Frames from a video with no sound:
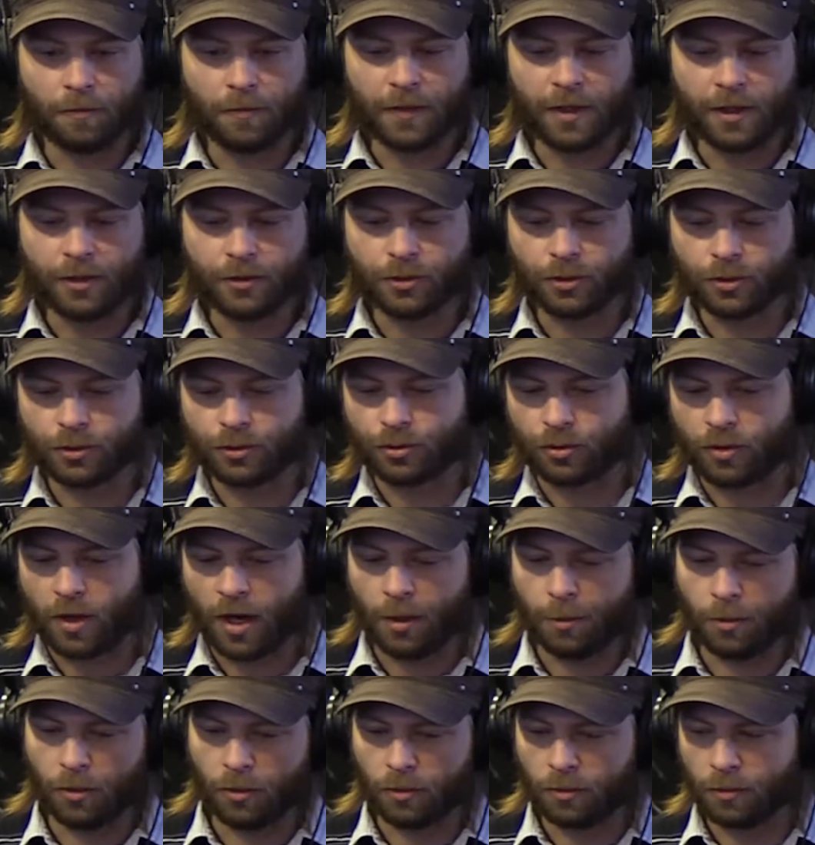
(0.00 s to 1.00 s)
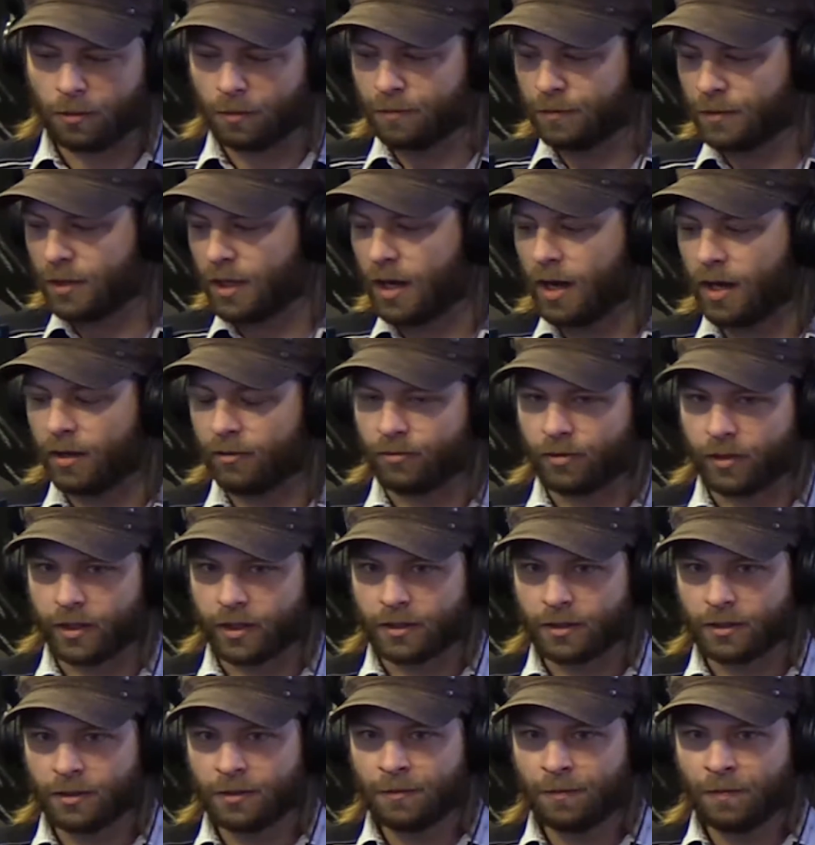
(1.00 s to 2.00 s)
inter-tribal
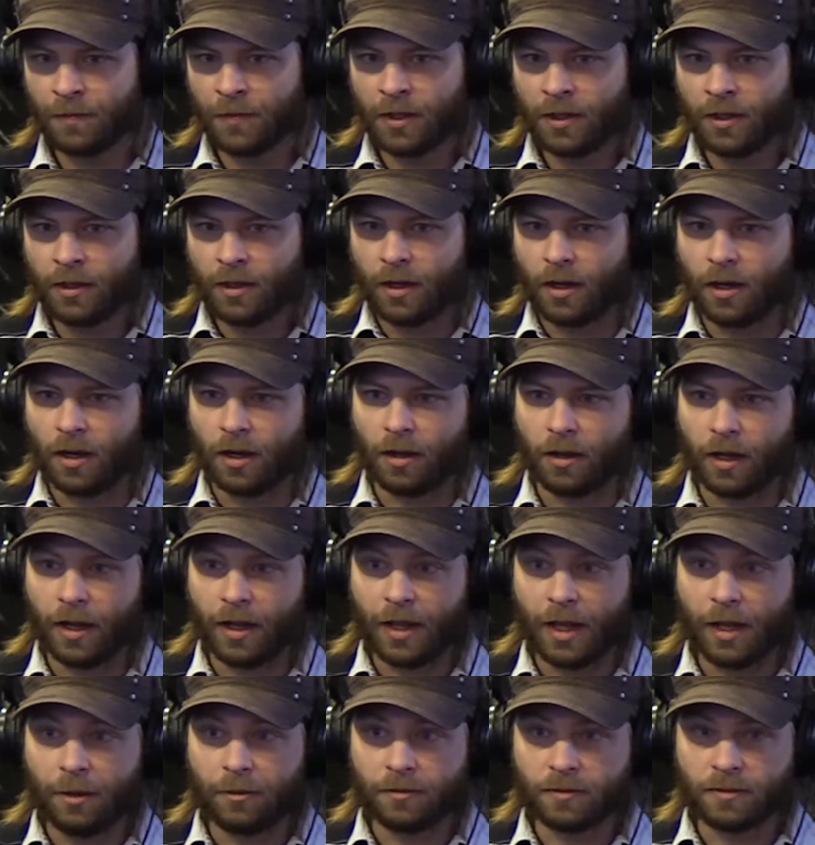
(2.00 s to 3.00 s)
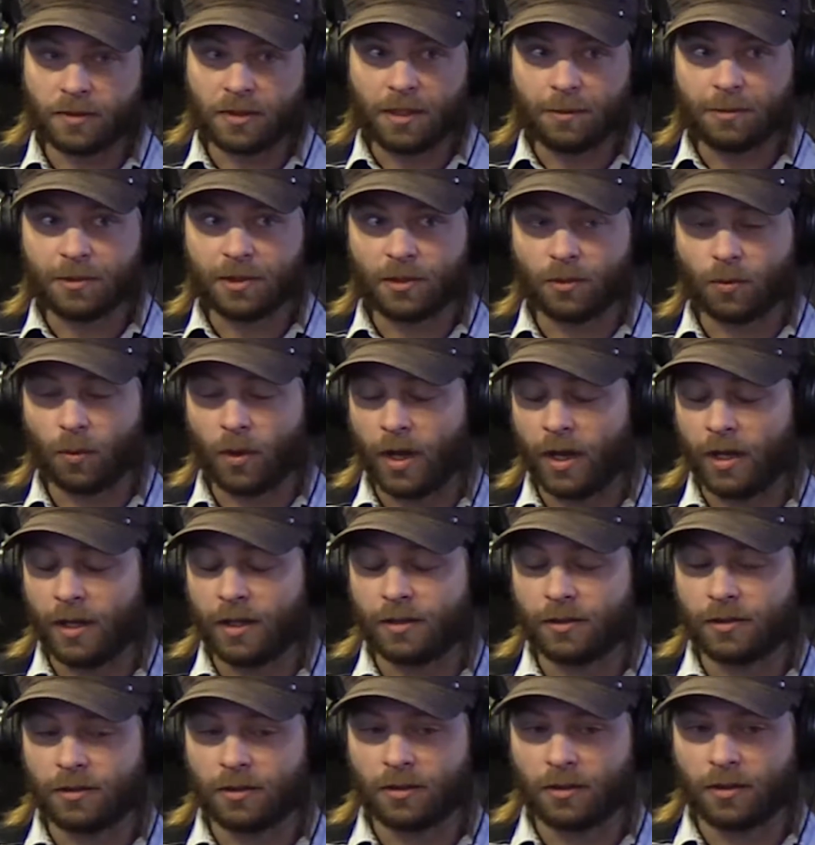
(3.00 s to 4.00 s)
conflict, and that seeps its way
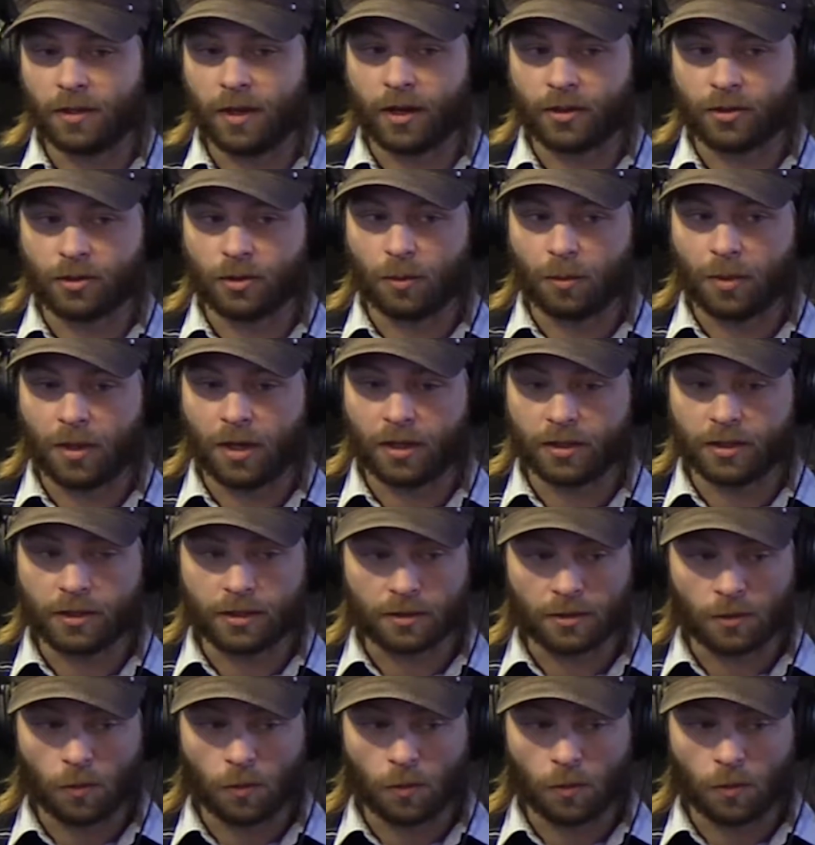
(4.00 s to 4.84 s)
into the national politics.